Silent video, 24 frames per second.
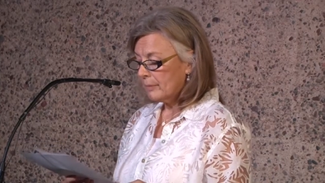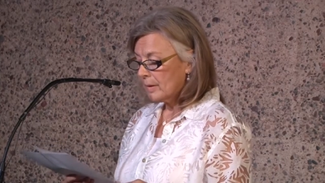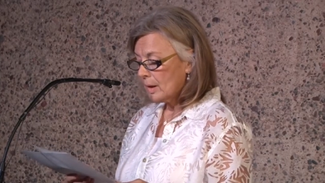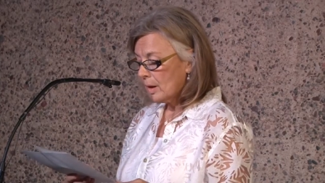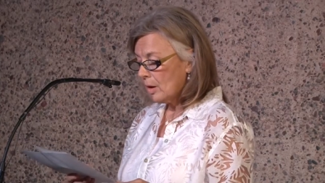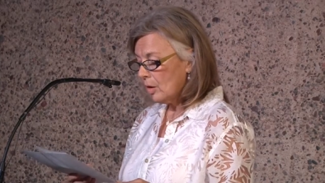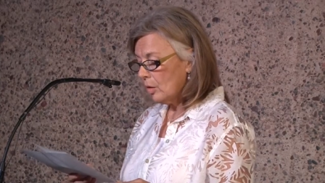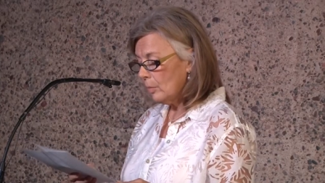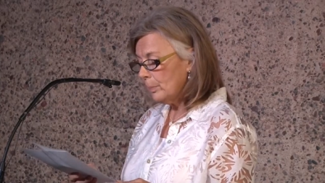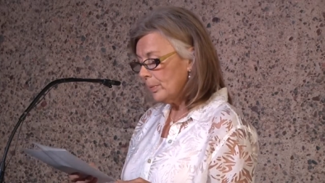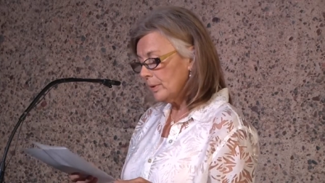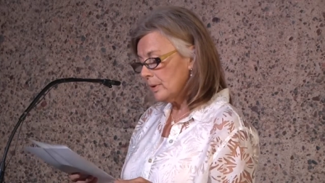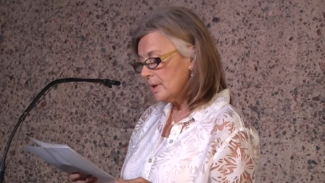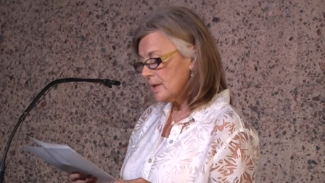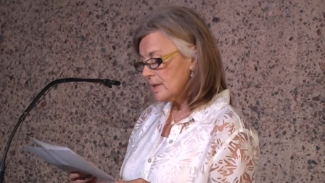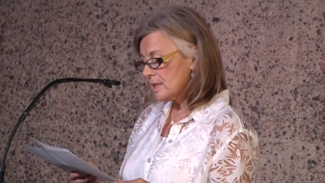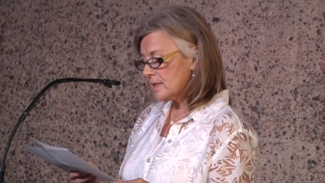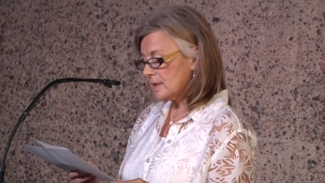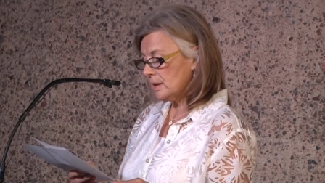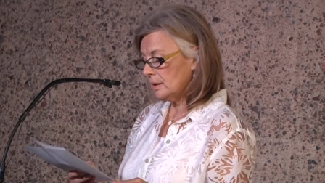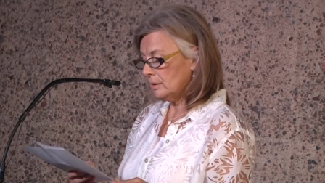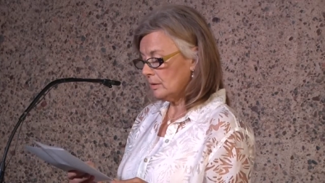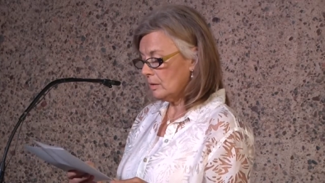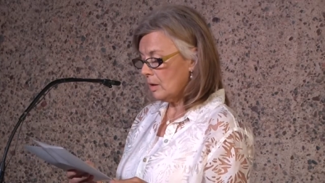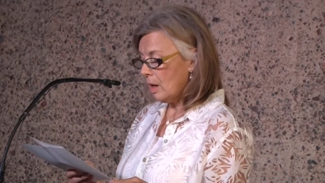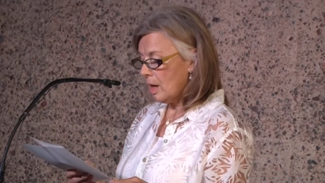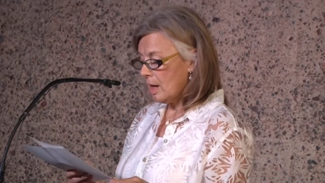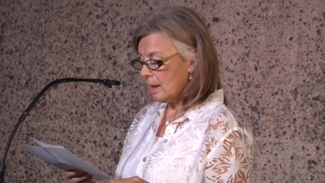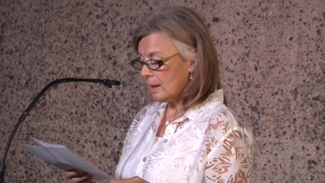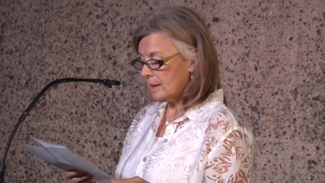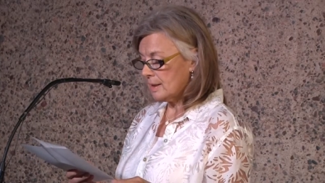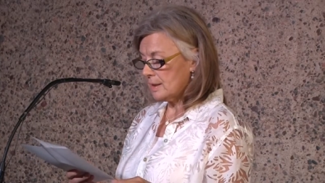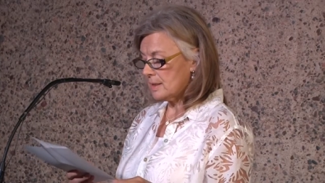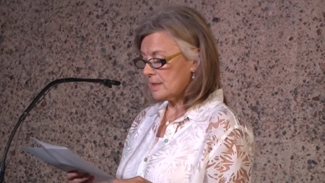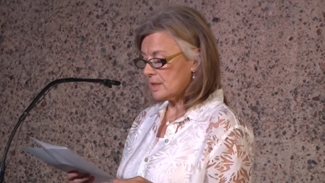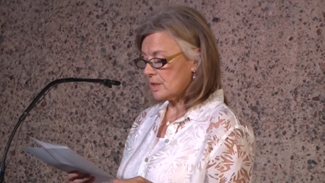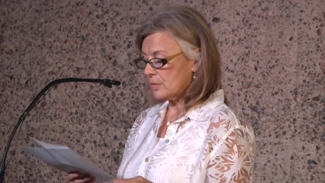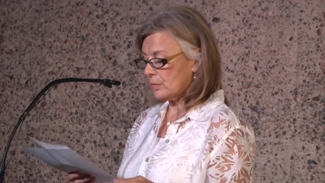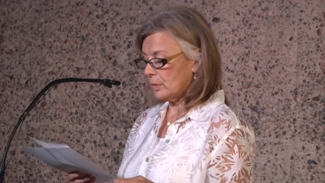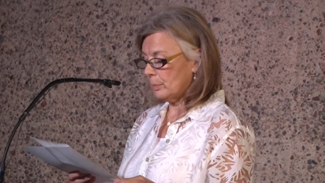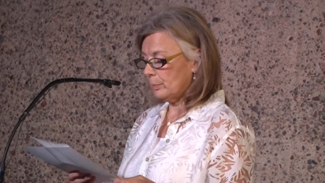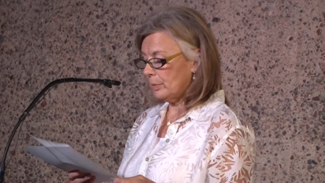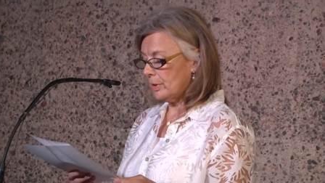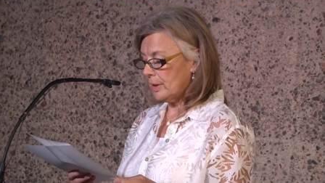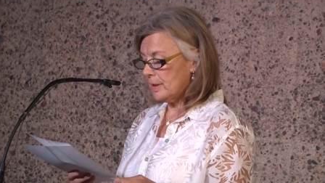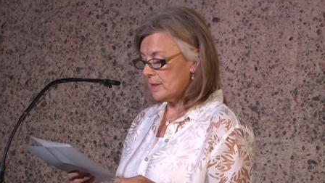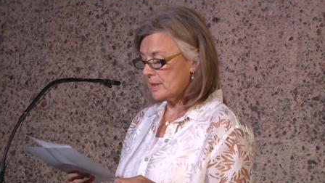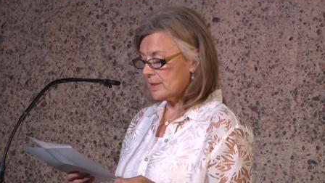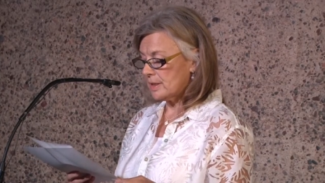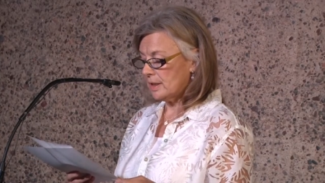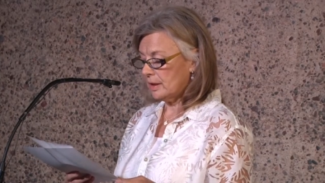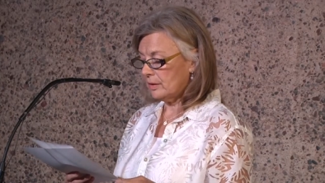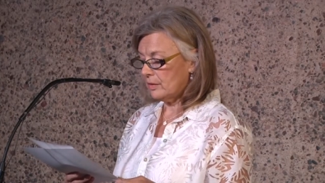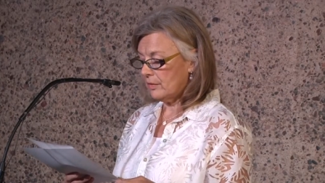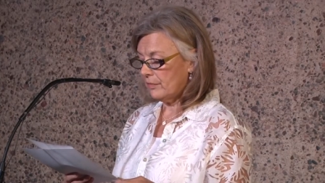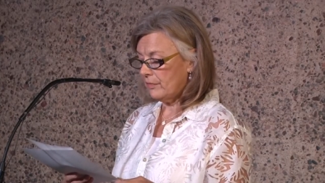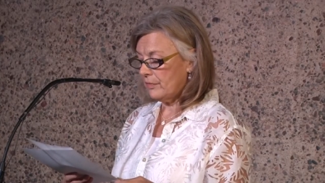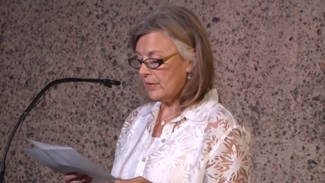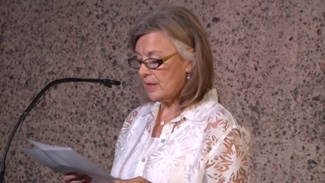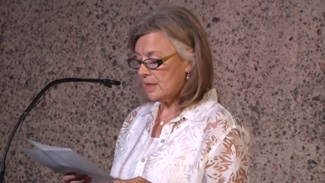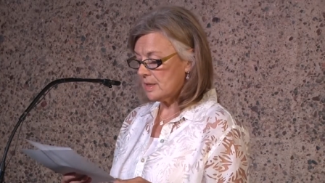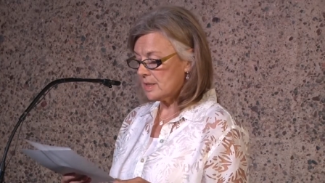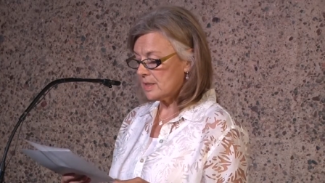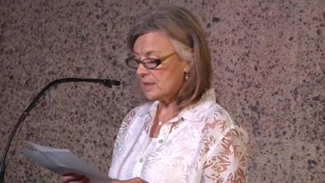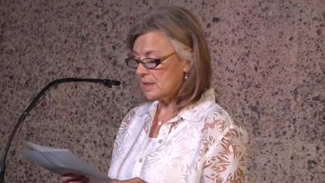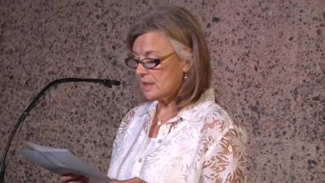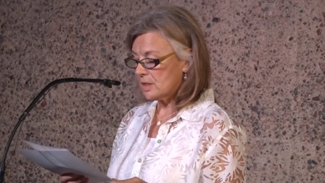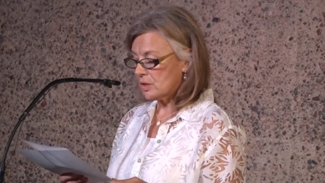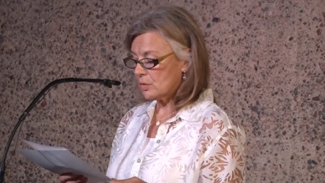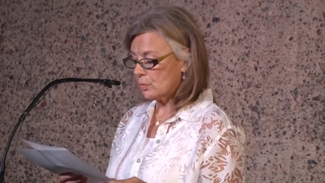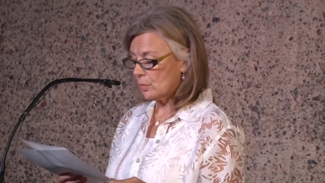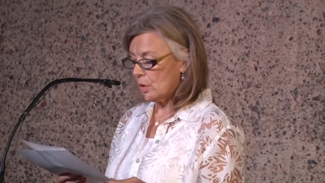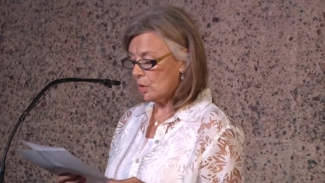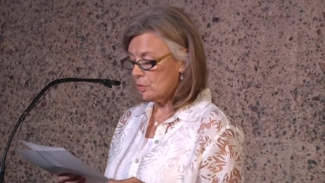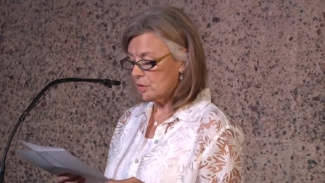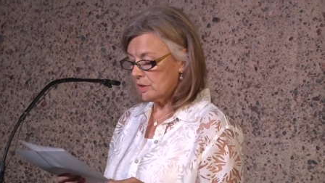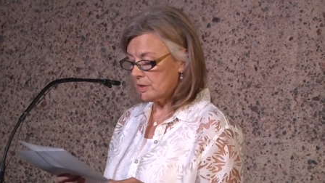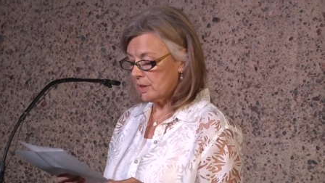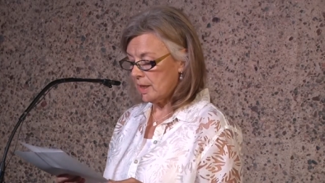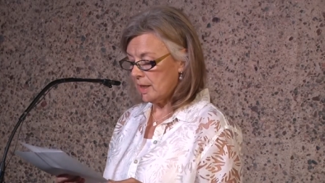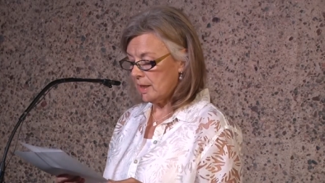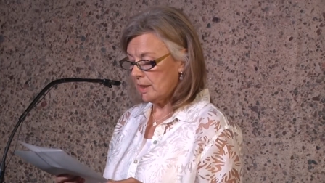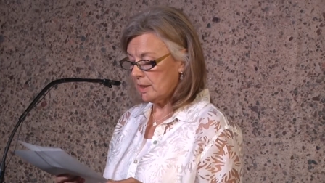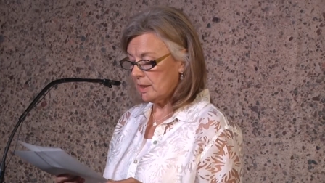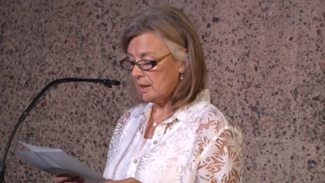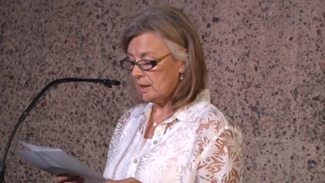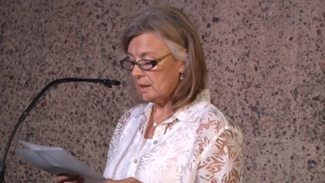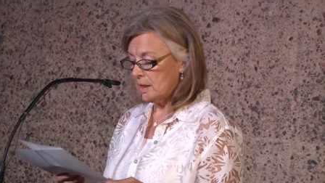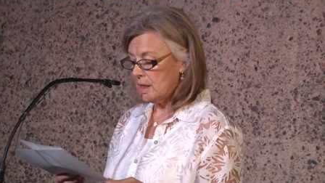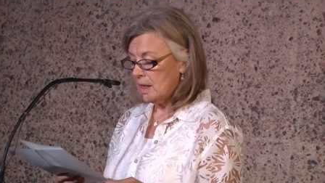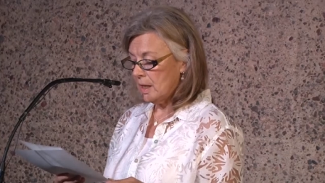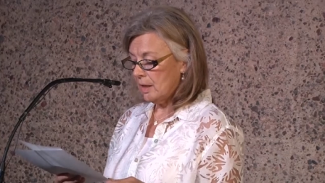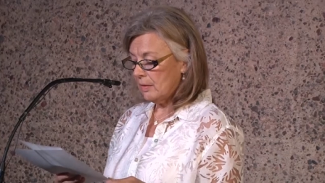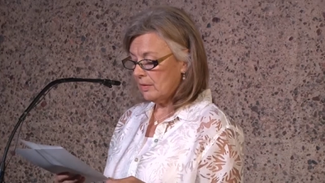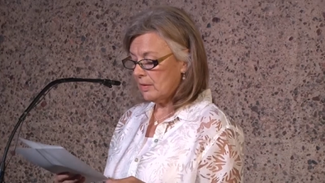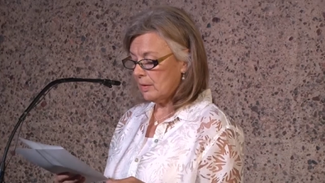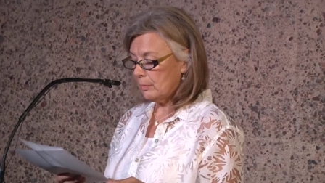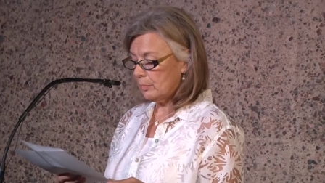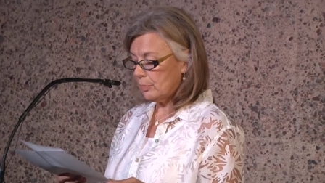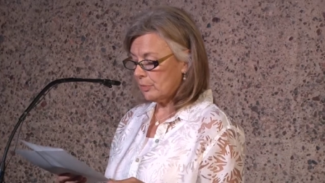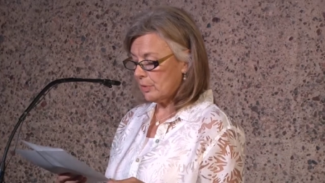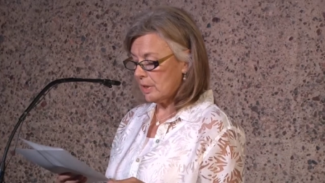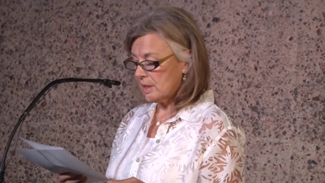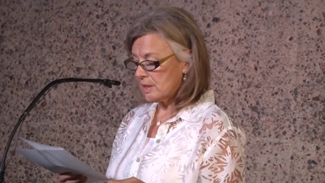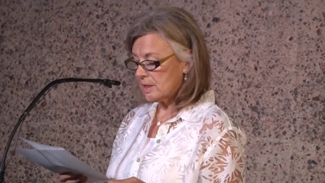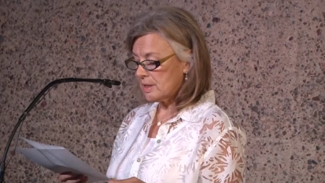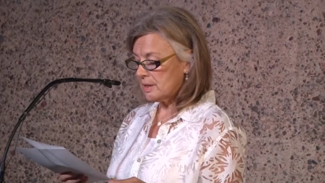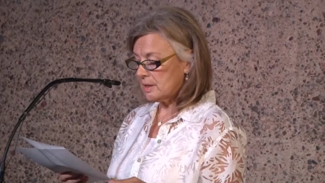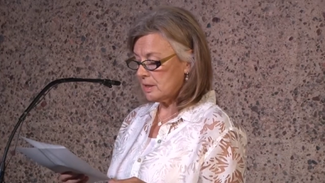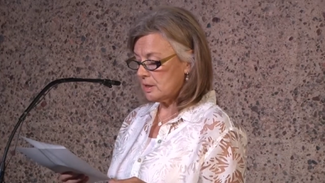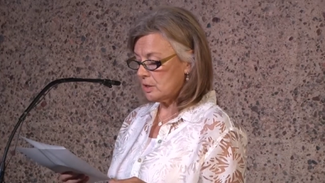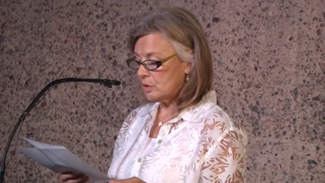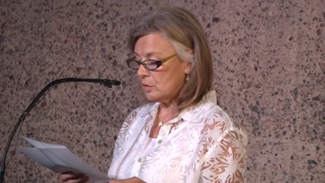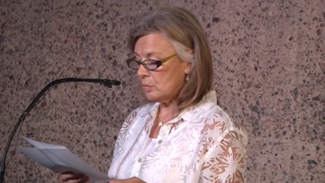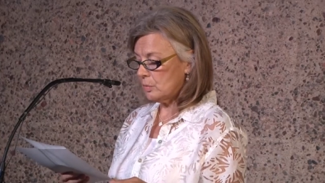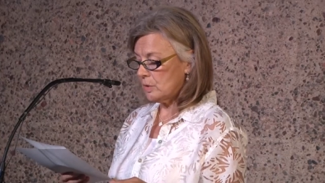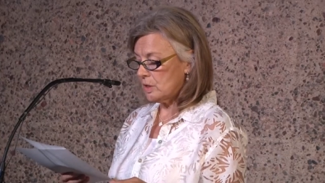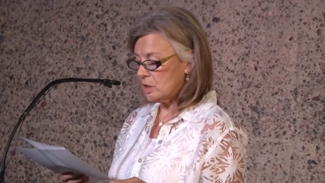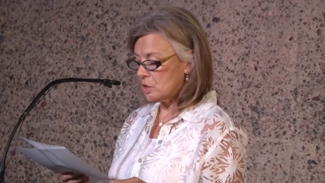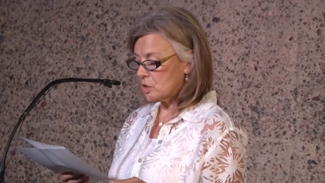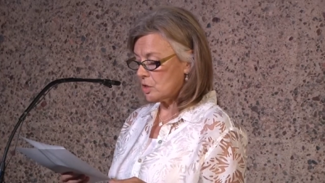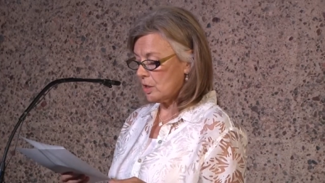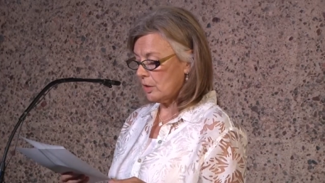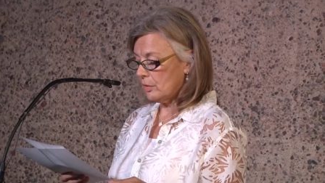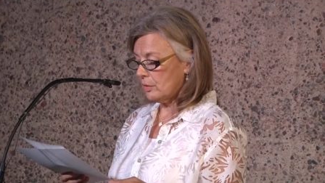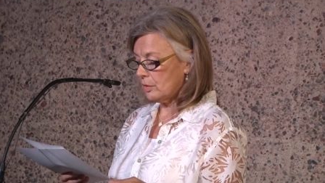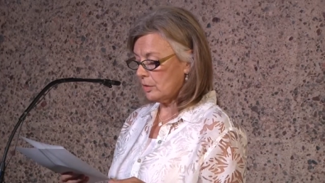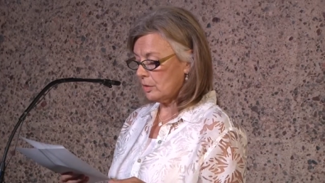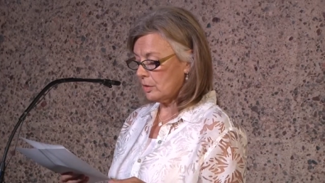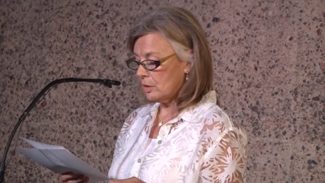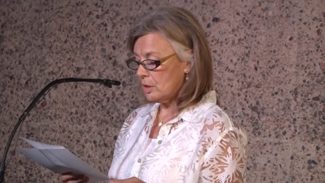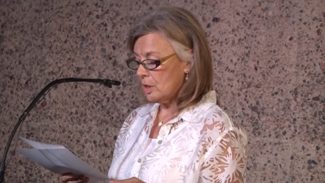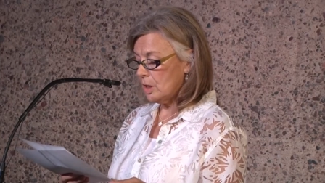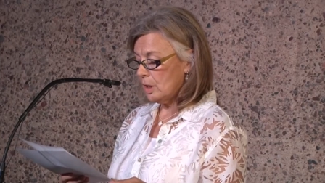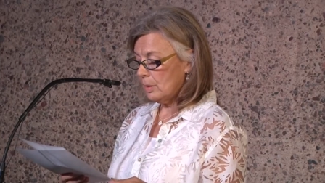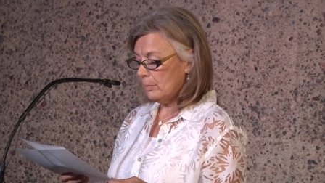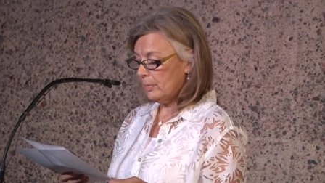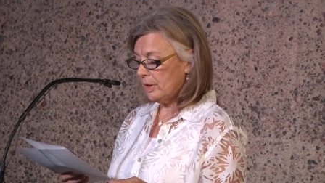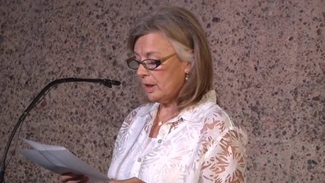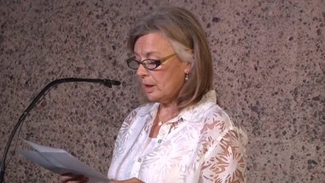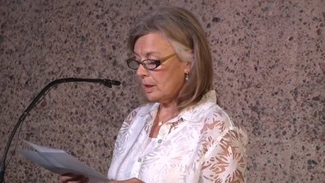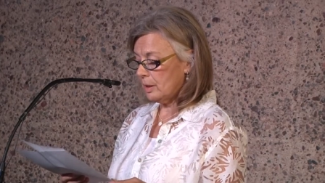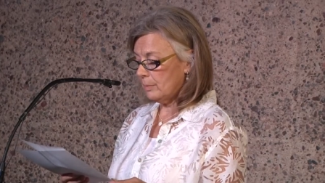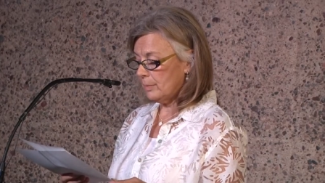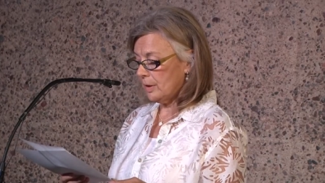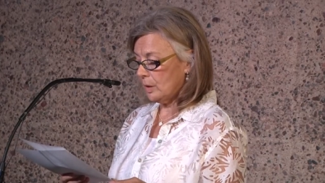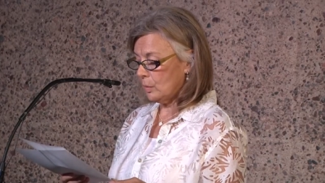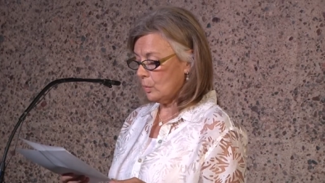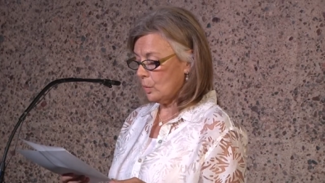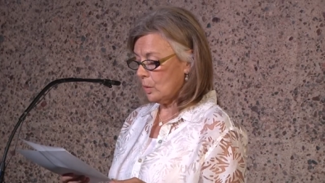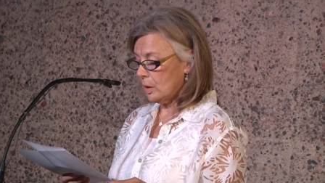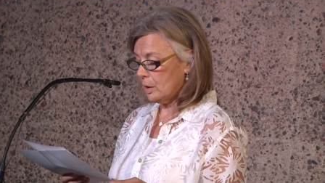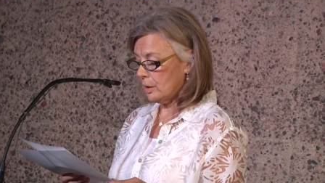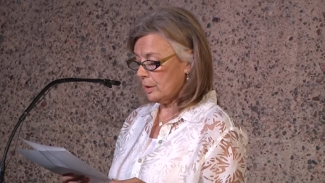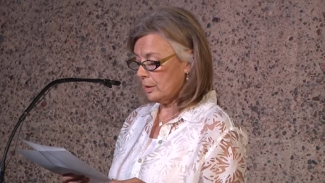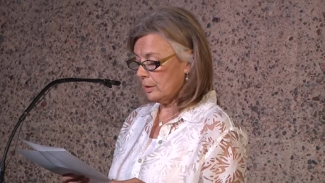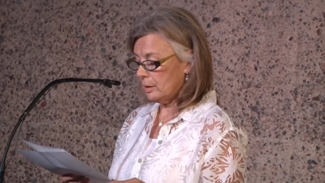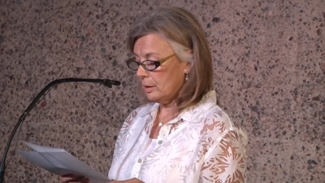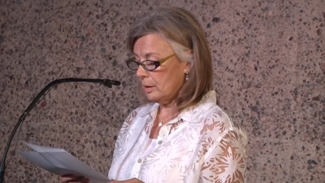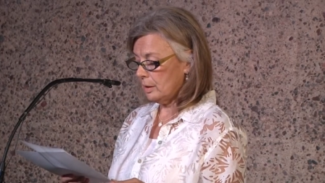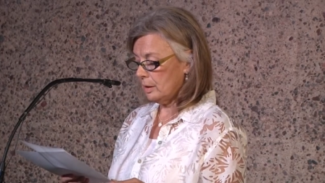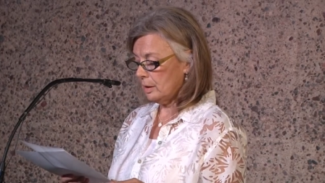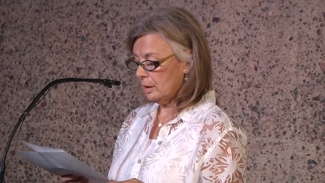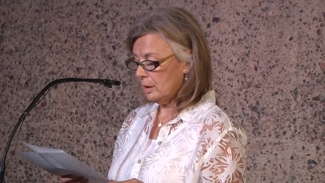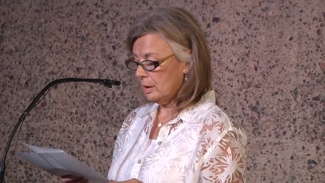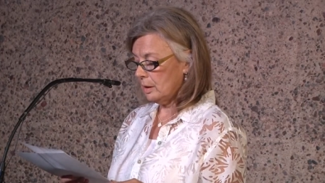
Opalescent lockets replacing the faces rotated, then pressed into each other, becoming one.